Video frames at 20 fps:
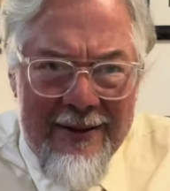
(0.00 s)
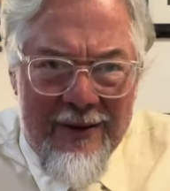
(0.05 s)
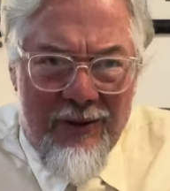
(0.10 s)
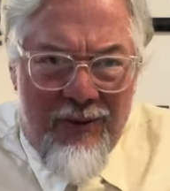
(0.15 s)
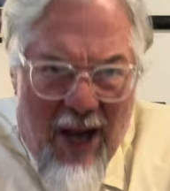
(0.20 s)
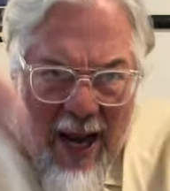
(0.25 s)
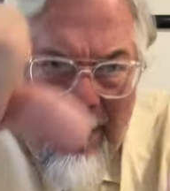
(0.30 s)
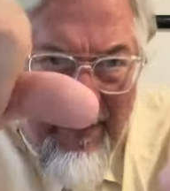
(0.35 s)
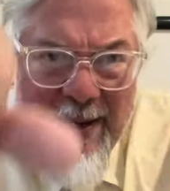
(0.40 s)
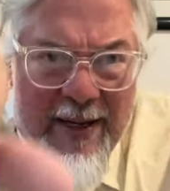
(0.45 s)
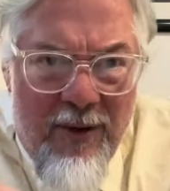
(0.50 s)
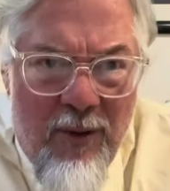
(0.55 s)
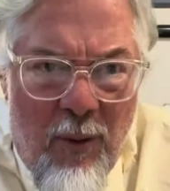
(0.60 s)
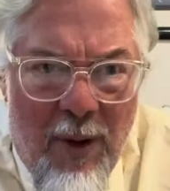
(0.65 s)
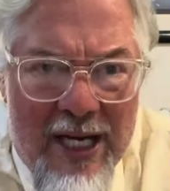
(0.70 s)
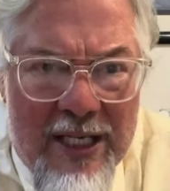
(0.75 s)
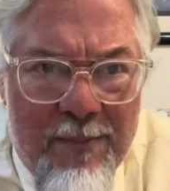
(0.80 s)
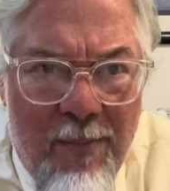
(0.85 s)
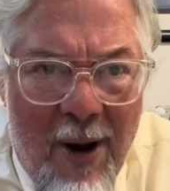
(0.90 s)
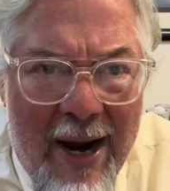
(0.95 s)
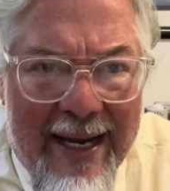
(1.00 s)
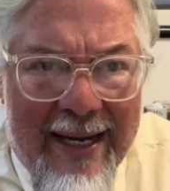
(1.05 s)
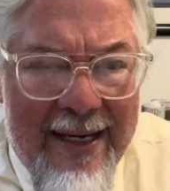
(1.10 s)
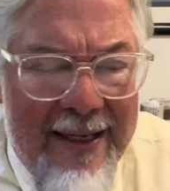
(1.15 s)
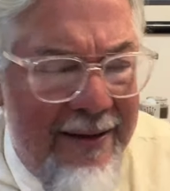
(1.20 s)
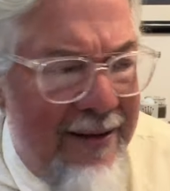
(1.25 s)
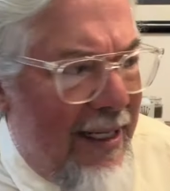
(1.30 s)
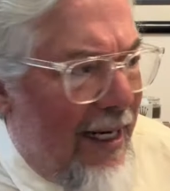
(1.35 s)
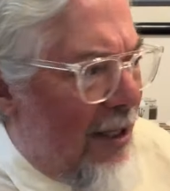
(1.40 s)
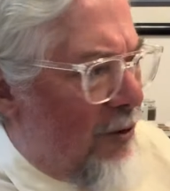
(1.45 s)
Bam, the watch market is
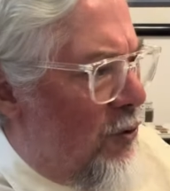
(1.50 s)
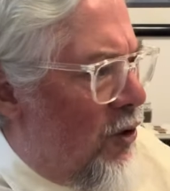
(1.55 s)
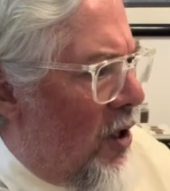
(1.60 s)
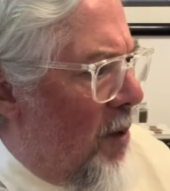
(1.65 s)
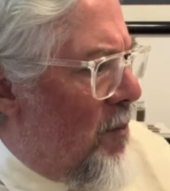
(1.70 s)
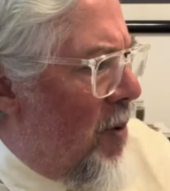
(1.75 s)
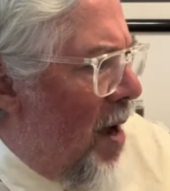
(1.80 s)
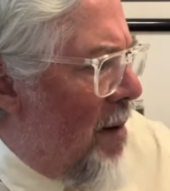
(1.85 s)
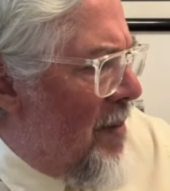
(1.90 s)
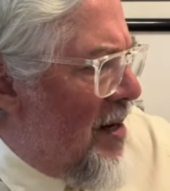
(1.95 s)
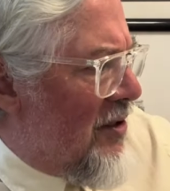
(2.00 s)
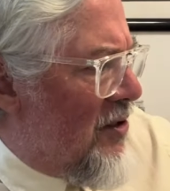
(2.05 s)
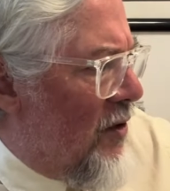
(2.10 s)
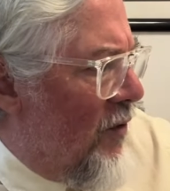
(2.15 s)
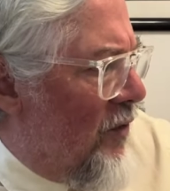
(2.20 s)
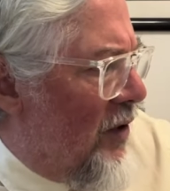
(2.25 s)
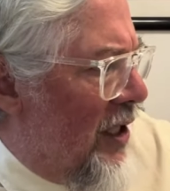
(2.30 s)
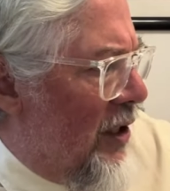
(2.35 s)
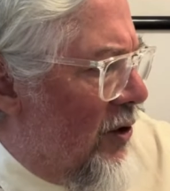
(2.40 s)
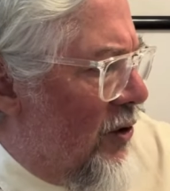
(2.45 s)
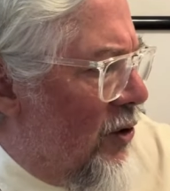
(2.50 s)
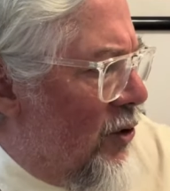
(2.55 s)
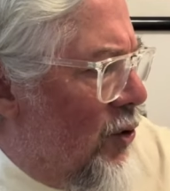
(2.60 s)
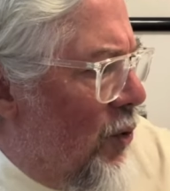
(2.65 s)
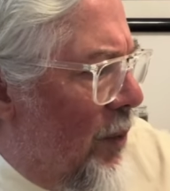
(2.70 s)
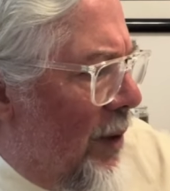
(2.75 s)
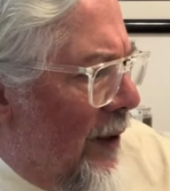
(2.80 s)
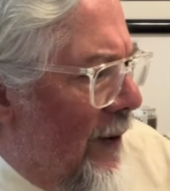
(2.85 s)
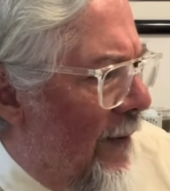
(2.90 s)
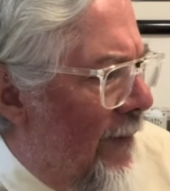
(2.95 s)
dead. I took upon myself, Kino, to
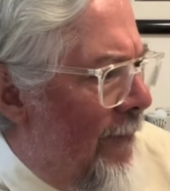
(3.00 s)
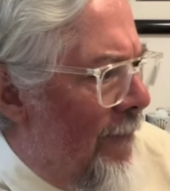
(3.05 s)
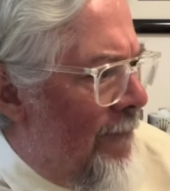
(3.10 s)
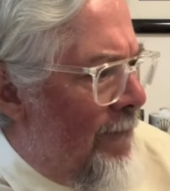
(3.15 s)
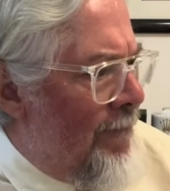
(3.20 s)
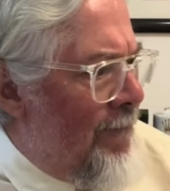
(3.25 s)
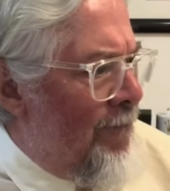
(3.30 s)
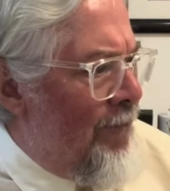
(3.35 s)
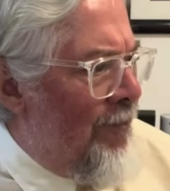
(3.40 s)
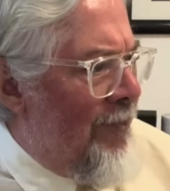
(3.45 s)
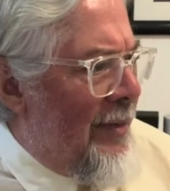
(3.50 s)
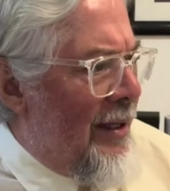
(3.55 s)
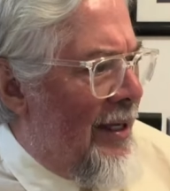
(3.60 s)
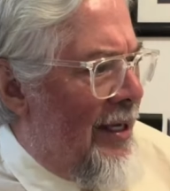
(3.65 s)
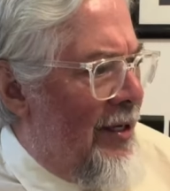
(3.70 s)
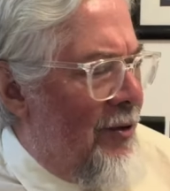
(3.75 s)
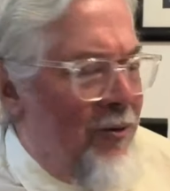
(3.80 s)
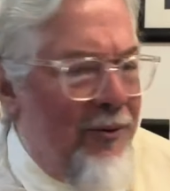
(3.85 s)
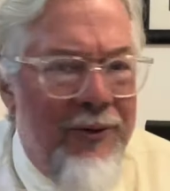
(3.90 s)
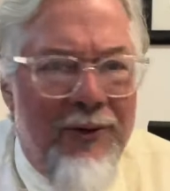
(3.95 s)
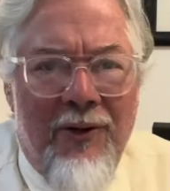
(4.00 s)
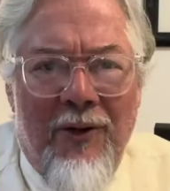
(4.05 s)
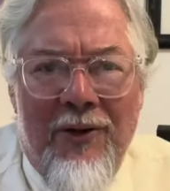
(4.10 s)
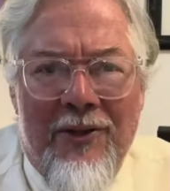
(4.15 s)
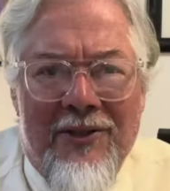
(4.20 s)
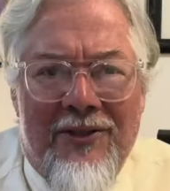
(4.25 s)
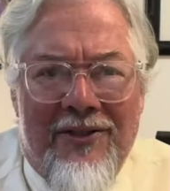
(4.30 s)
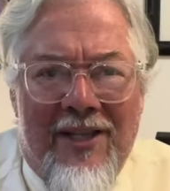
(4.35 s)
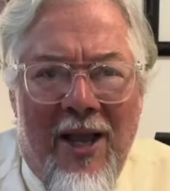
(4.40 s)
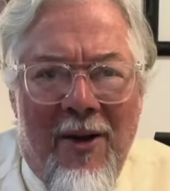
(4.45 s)
do it. Kino doesn't
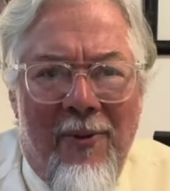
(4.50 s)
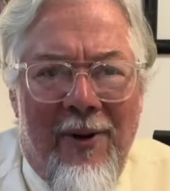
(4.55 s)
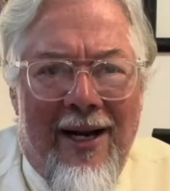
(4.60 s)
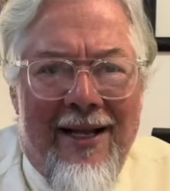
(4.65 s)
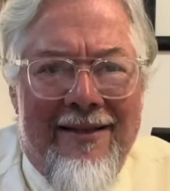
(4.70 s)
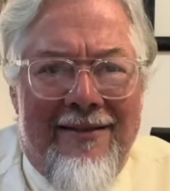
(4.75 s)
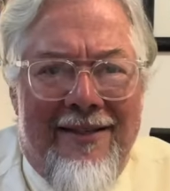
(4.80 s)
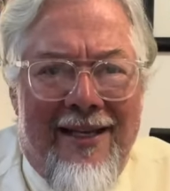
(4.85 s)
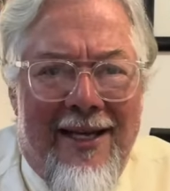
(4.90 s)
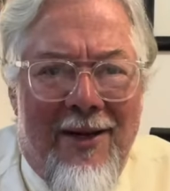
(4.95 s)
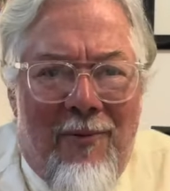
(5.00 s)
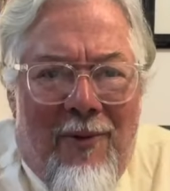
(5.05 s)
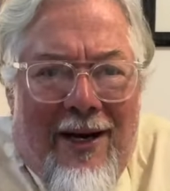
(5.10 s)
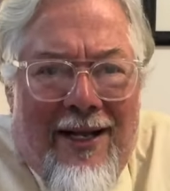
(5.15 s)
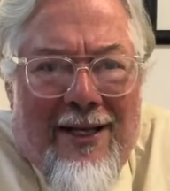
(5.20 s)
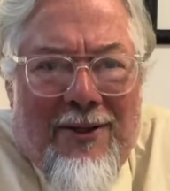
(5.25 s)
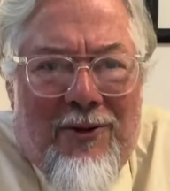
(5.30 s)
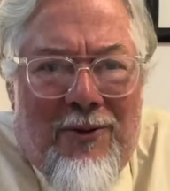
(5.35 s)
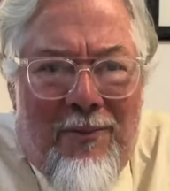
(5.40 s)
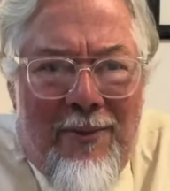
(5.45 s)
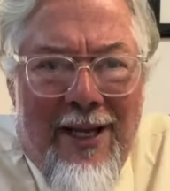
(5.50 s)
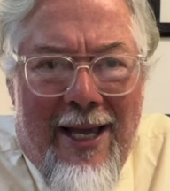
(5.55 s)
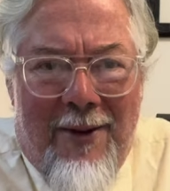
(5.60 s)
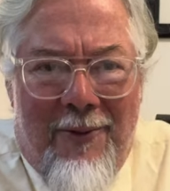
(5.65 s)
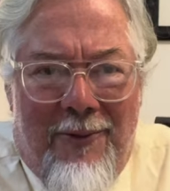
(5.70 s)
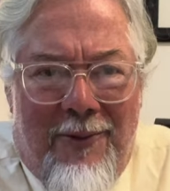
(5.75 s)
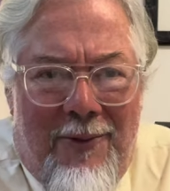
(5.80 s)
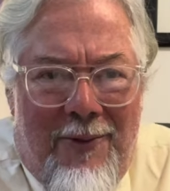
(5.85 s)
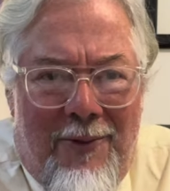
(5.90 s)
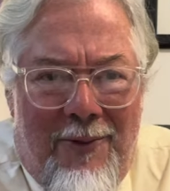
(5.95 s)
understand what I say to me. I don't
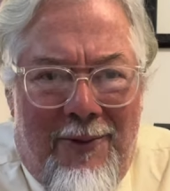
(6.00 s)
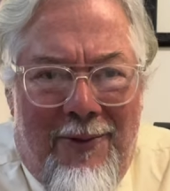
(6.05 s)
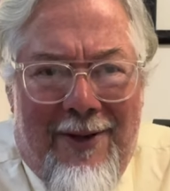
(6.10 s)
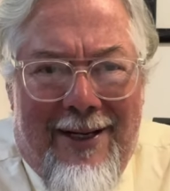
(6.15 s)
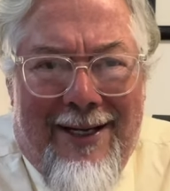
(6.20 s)
know.